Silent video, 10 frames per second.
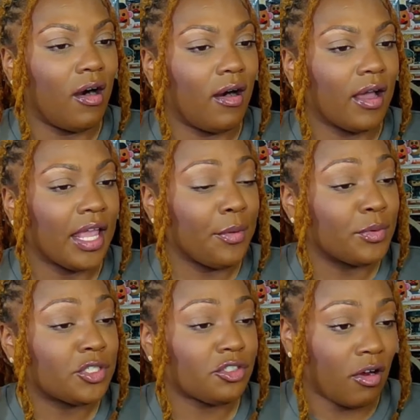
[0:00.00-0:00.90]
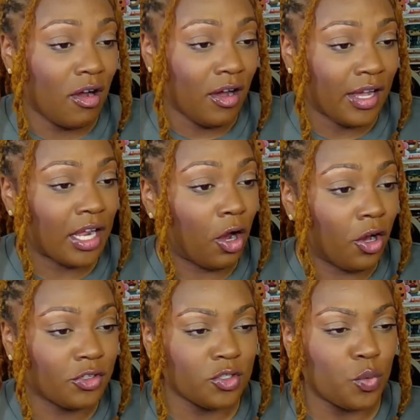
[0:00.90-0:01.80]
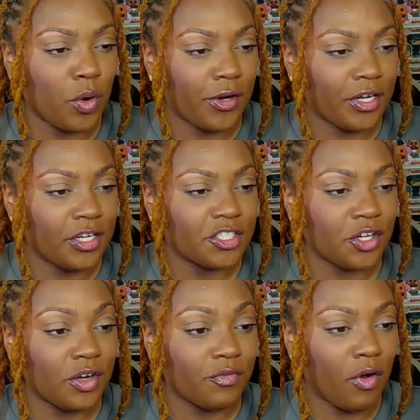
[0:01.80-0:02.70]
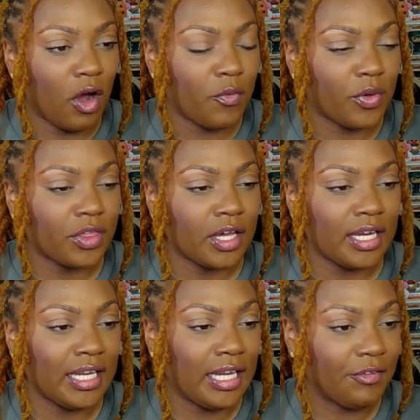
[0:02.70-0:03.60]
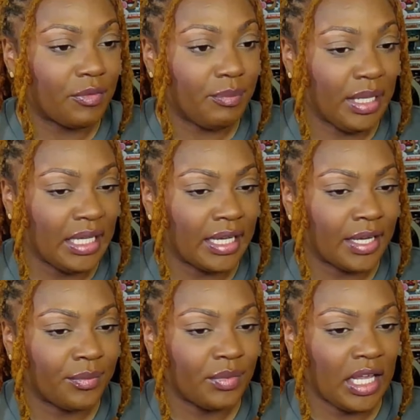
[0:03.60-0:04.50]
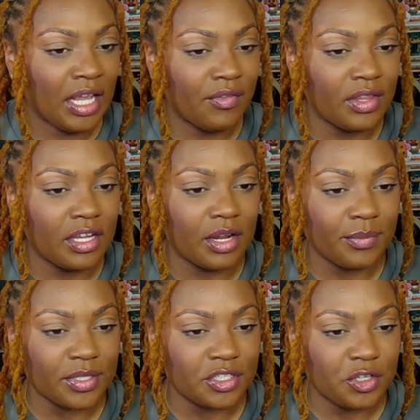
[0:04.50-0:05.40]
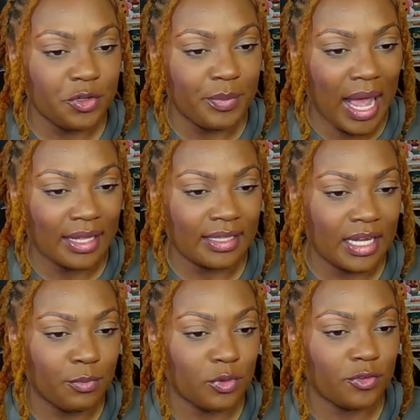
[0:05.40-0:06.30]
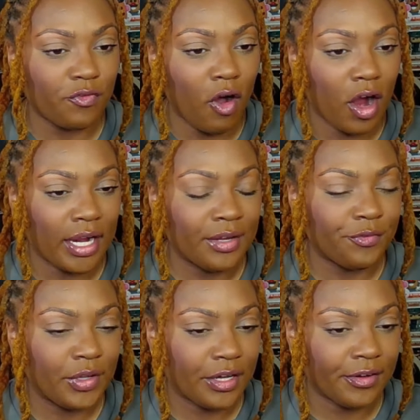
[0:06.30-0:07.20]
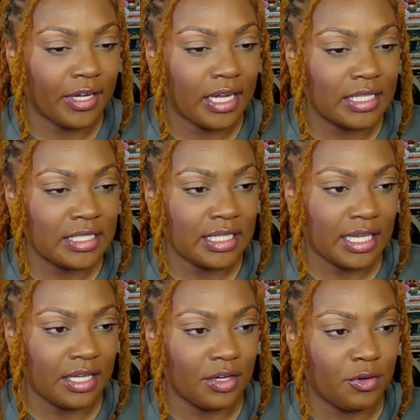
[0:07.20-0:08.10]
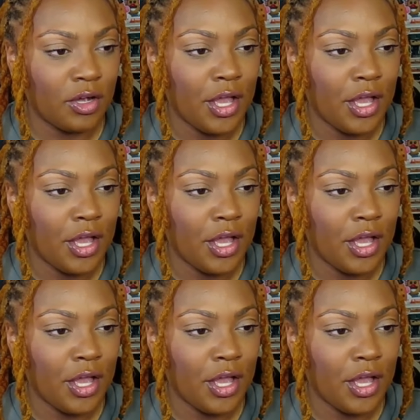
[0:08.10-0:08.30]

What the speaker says: He was strong. All those warriors you're involved with couldn't even beat him. Even the number two back then was far inferior in skill.